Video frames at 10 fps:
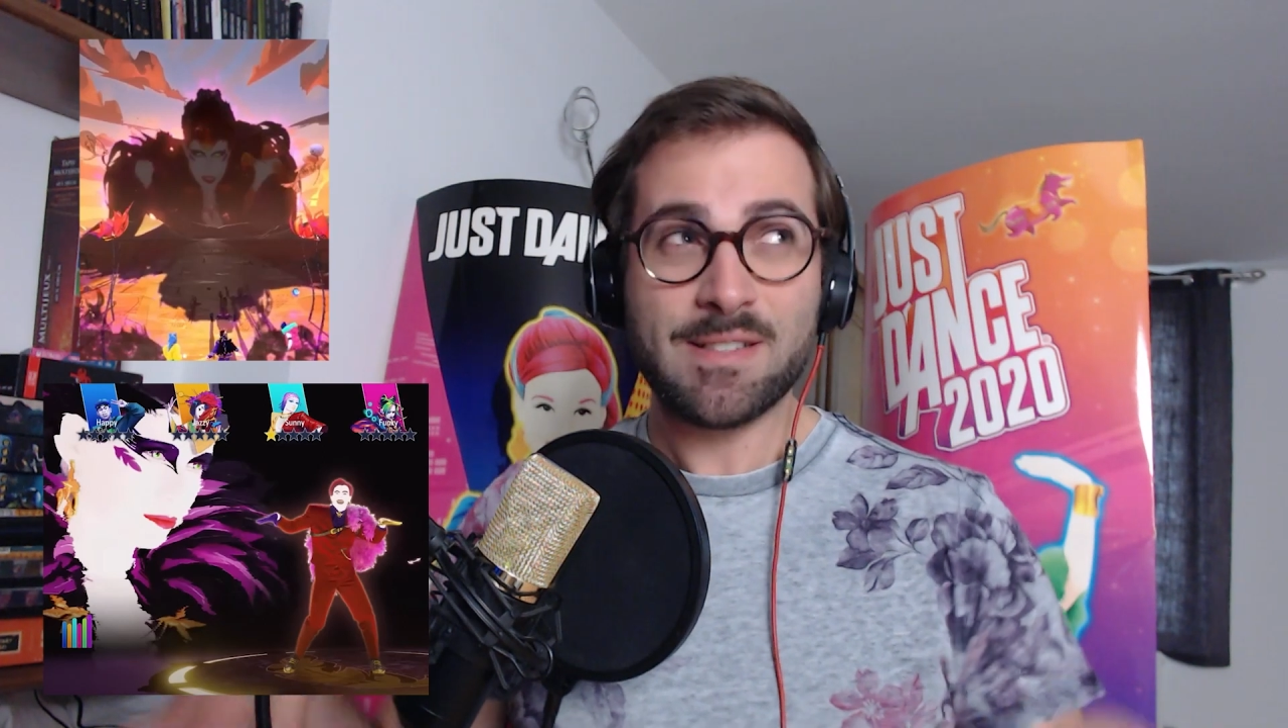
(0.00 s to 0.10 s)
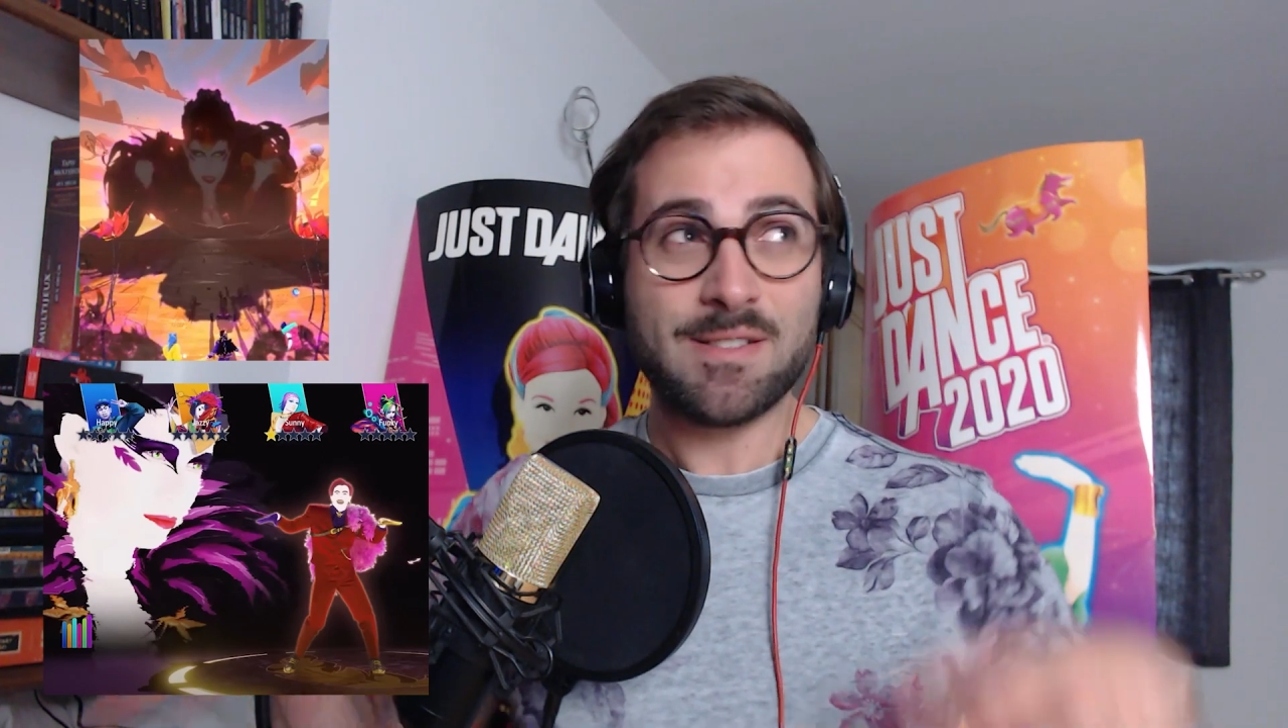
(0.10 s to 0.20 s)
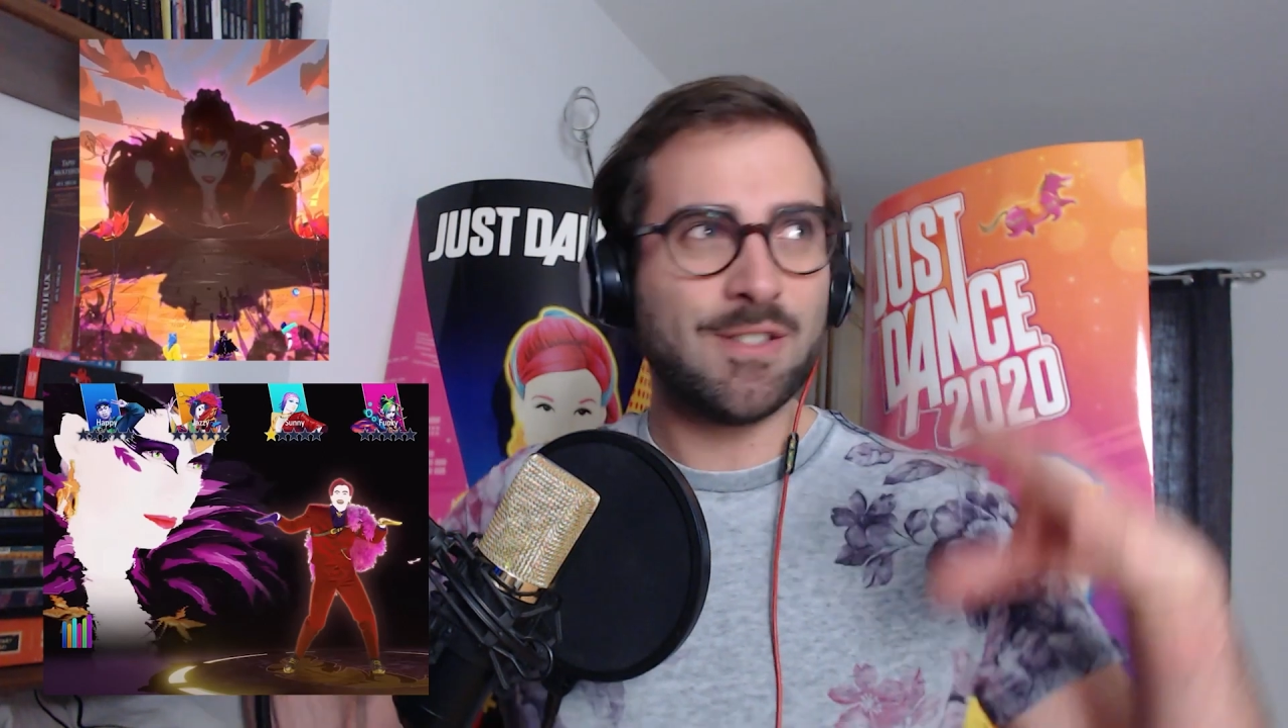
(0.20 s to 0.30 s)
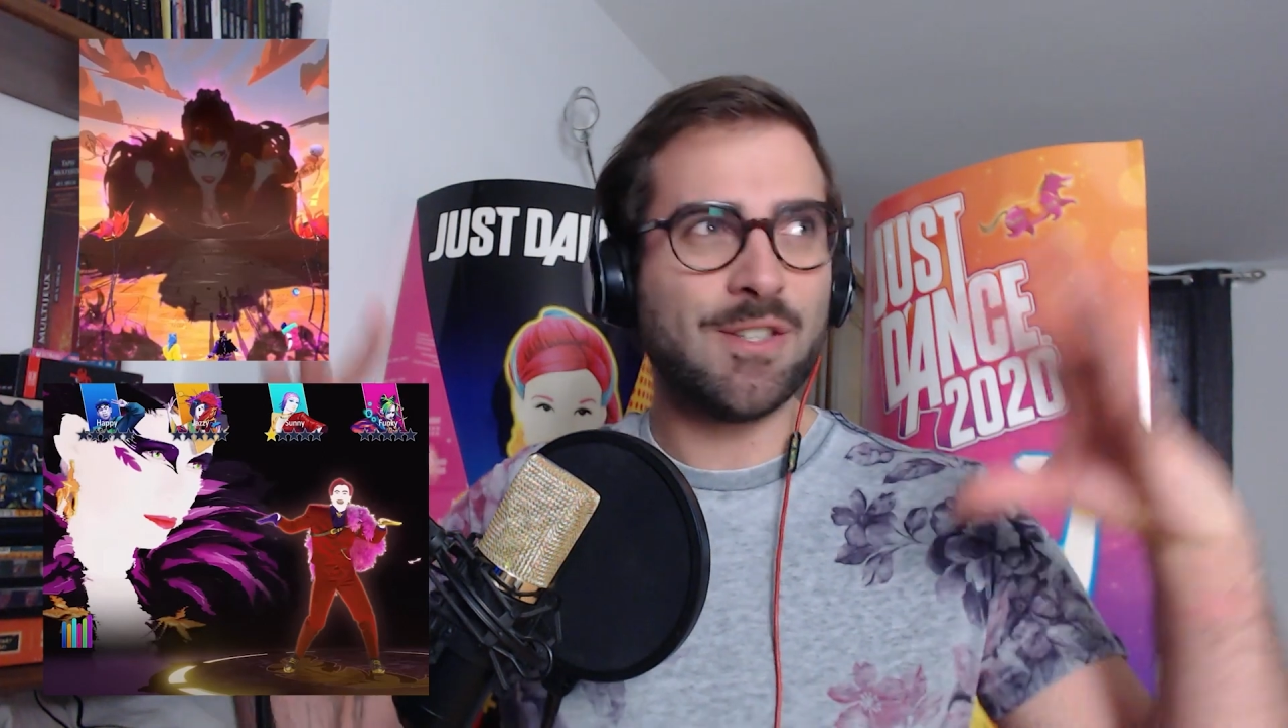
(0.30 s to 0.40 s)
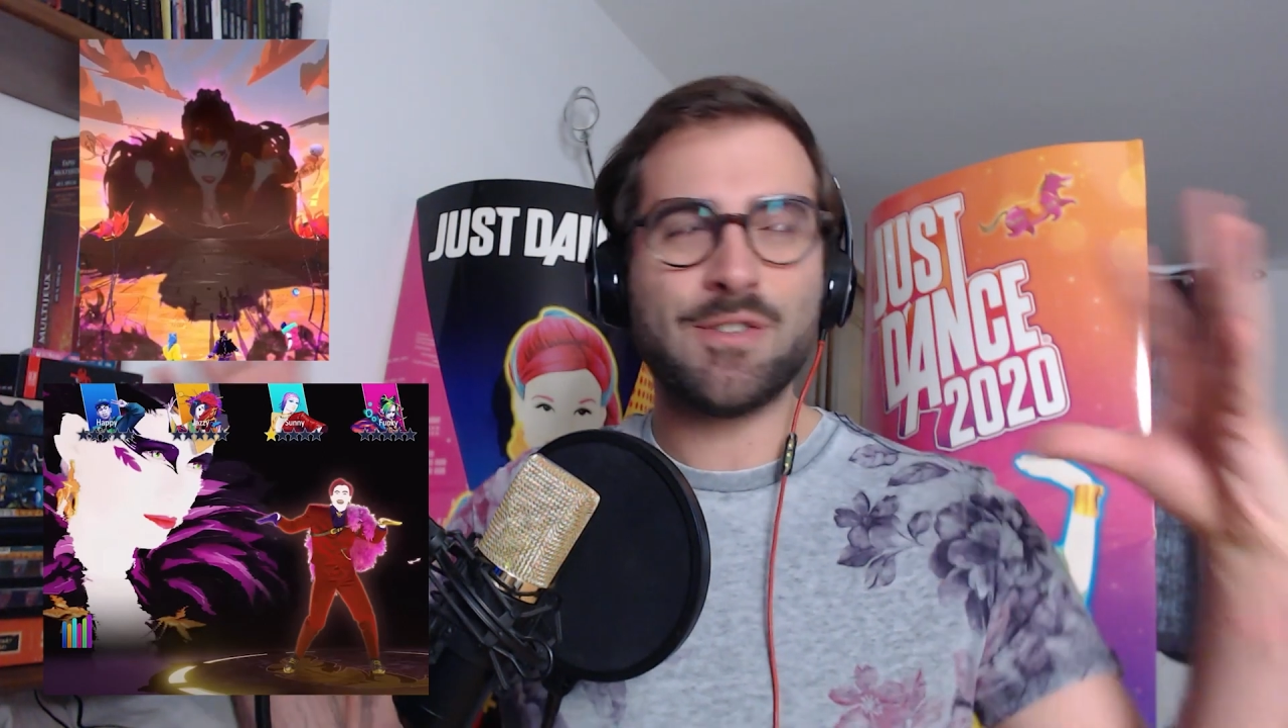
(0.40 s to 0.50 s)

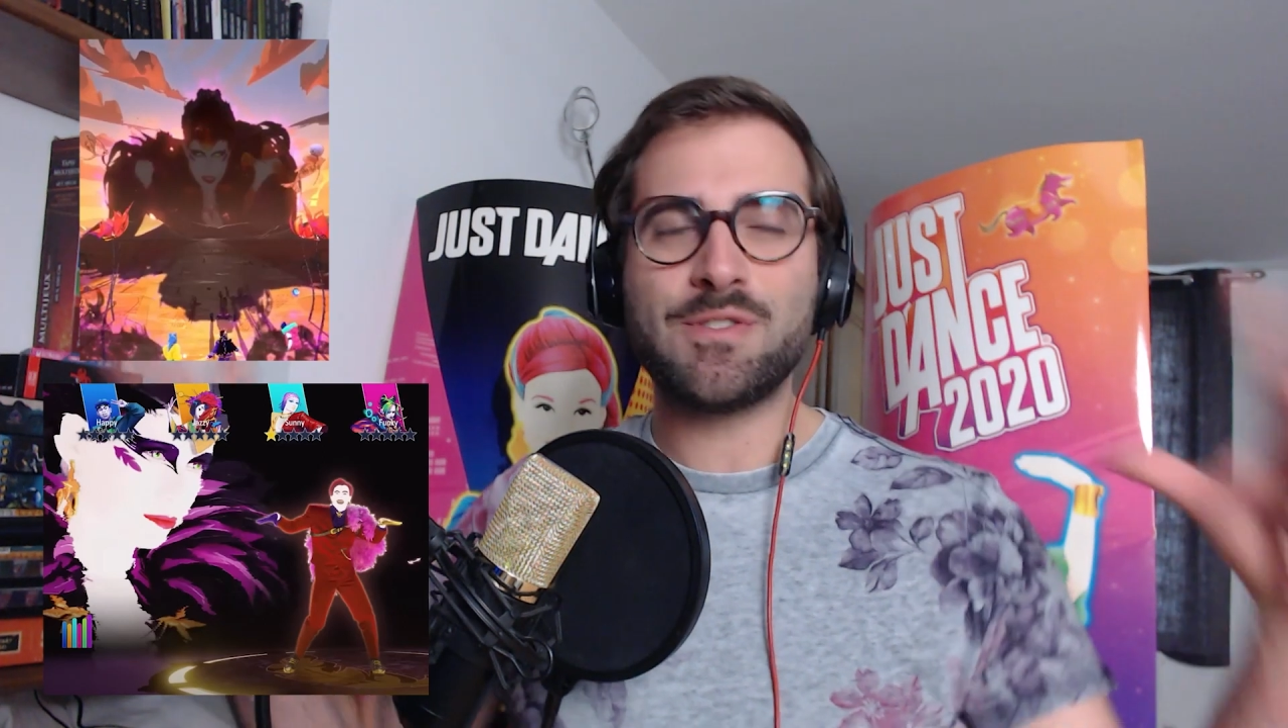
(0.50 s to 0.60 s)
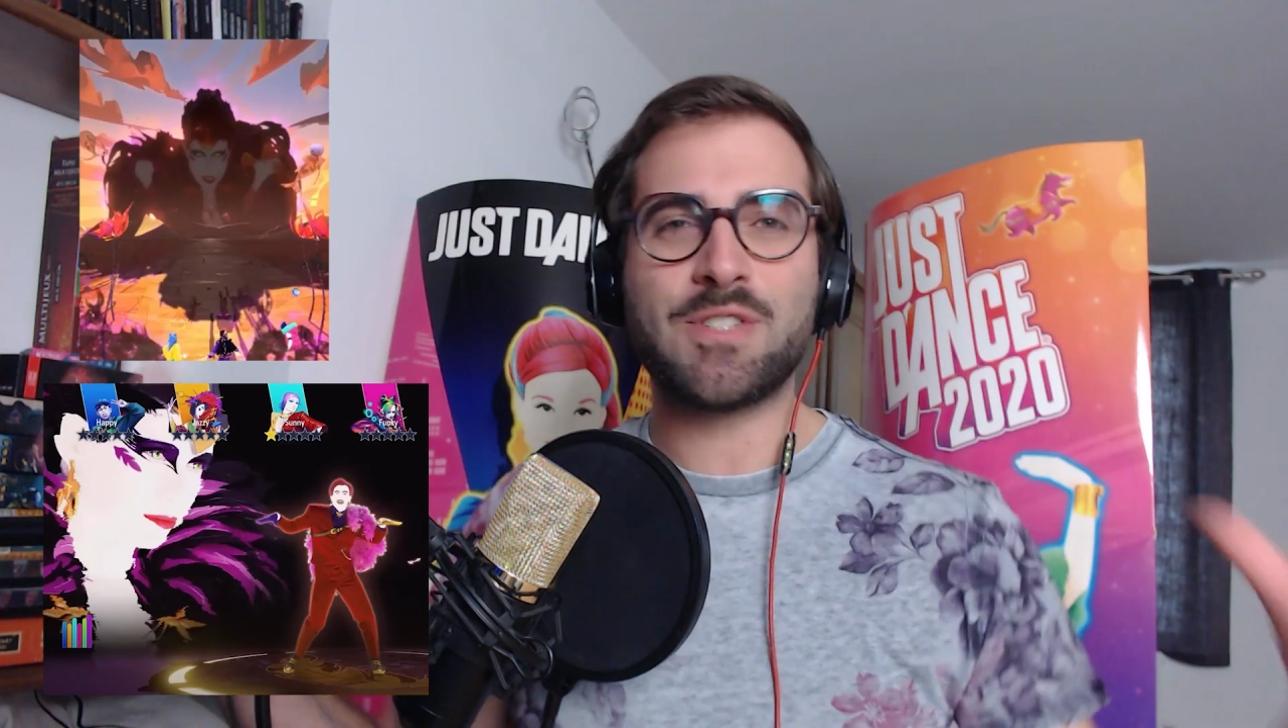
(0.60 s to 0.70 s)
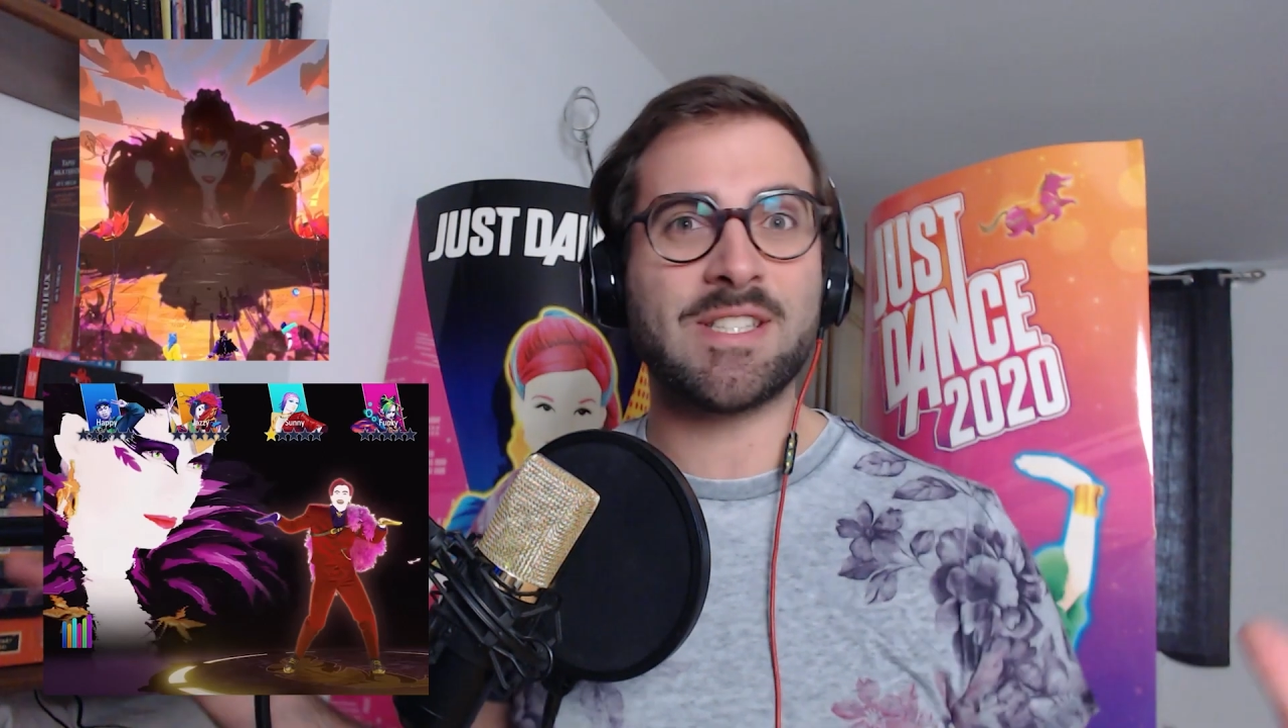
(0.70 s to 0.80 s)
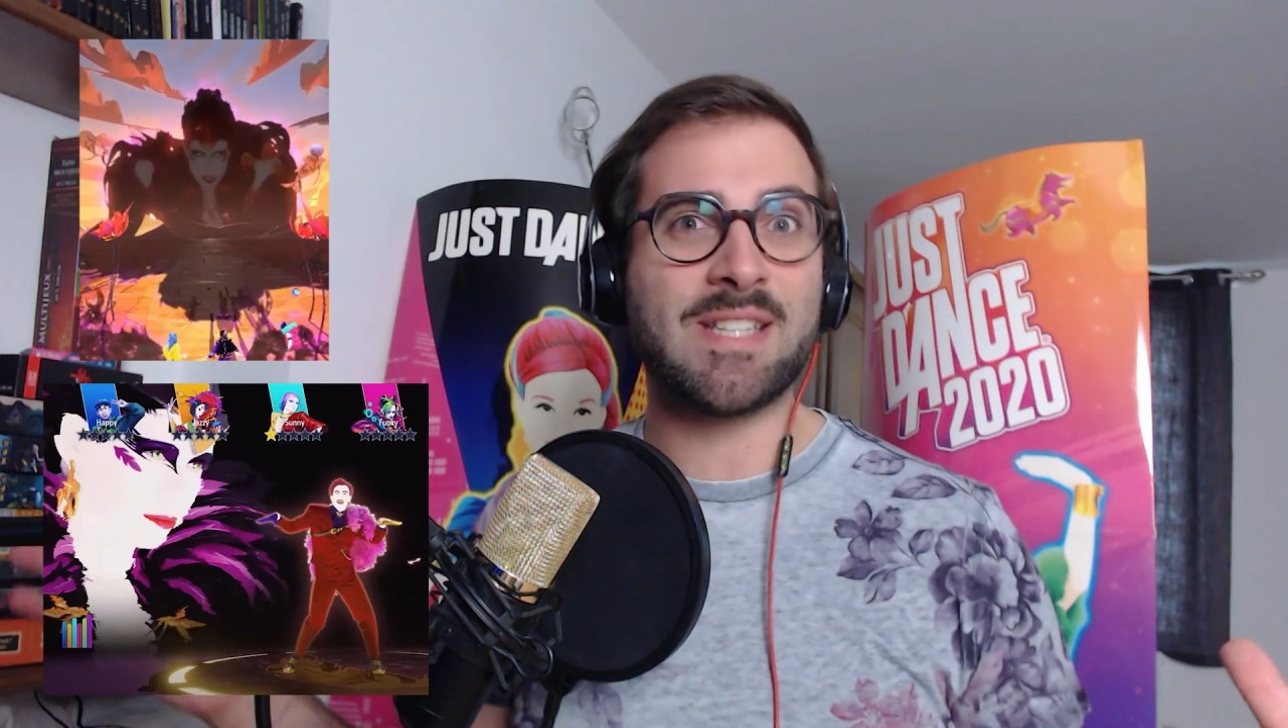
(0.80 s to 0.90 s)
new Just